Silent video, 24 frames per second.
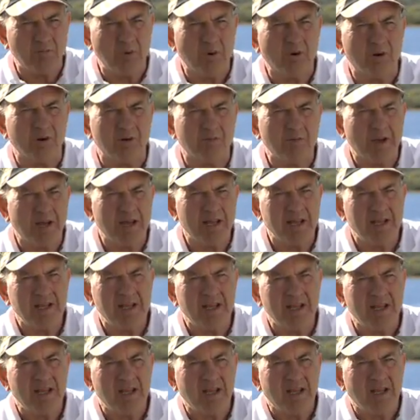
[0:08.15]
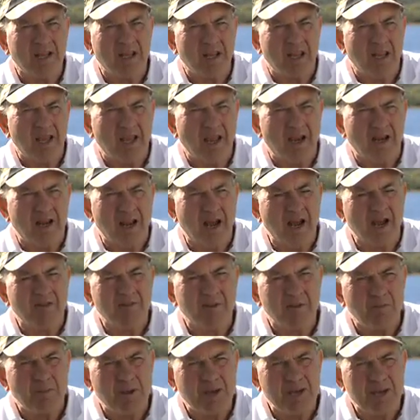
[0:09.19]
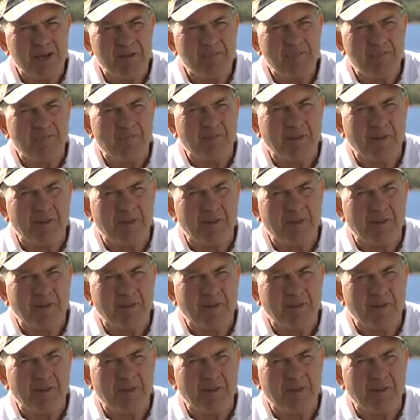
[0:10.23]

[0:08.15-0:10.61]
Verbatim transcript: Moreton Bay and Harvey Bay.